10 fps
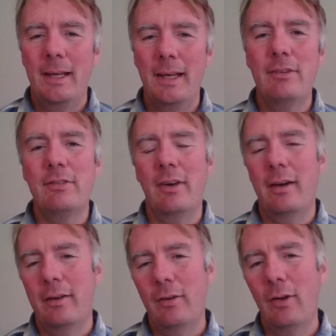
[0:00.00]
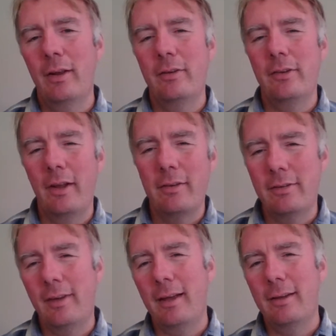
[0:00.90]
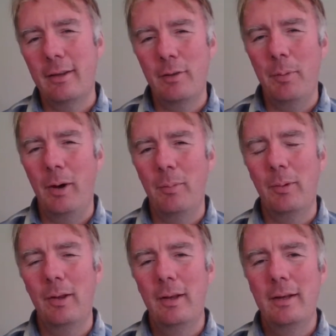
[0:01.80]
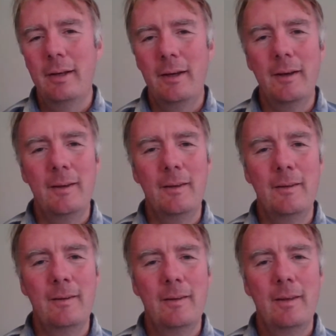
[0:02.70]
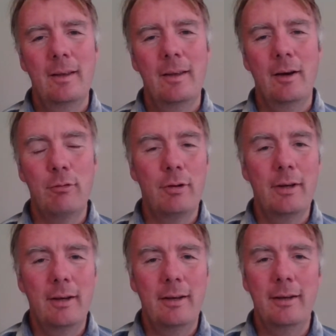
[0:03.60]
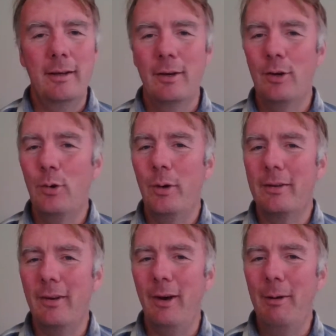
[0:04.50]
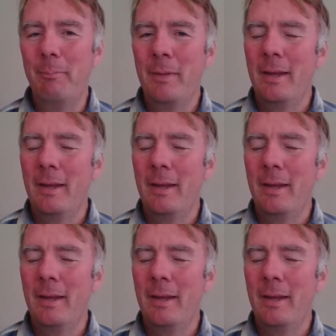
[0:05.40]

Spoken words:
insight and knowledge and understanding of the Bible in a really quick time.